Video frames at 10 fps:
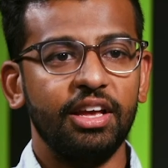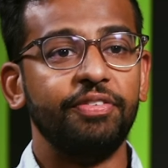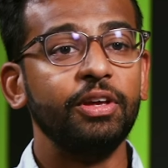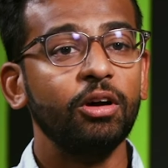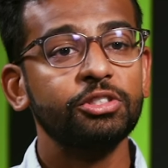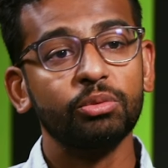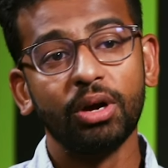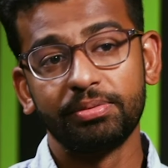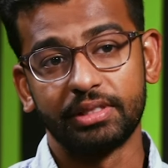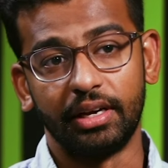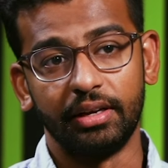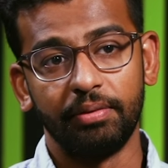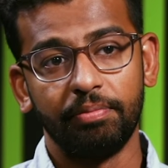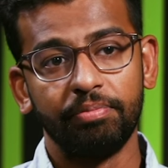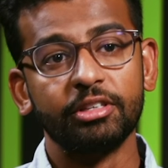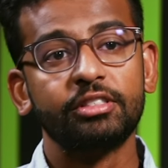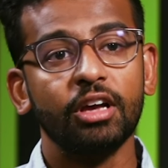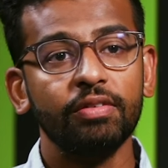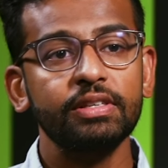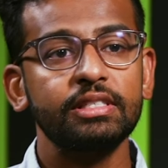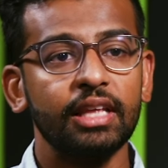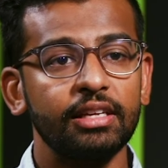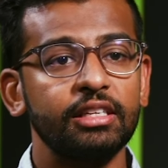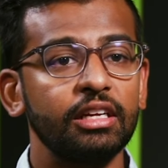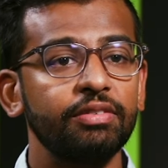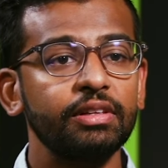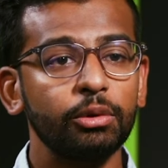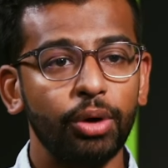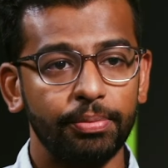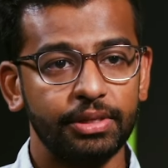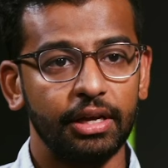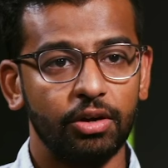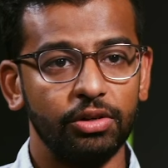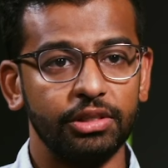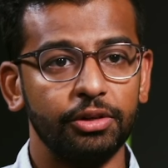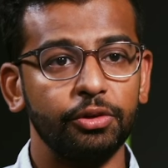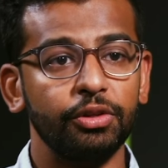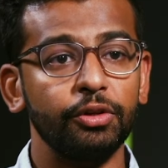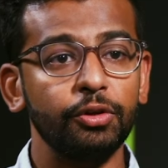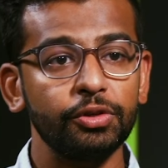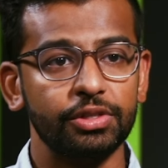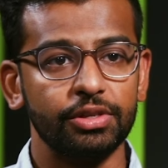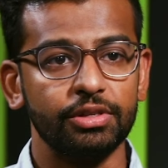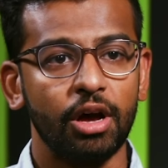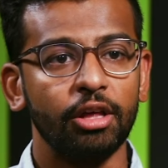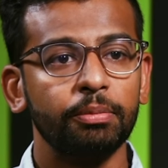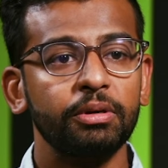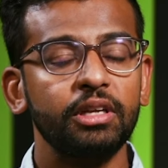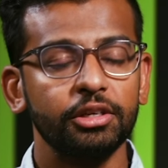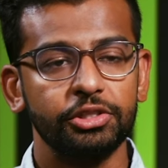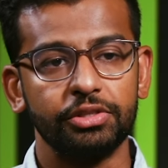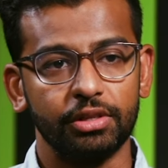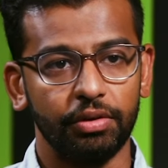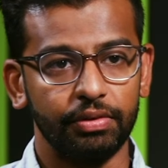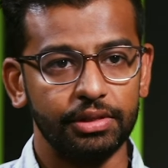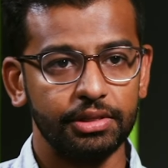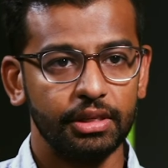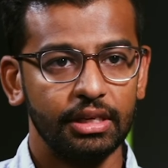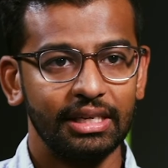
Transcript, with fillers: If you host a website, the servers that deliver the website content to the users are the production servers.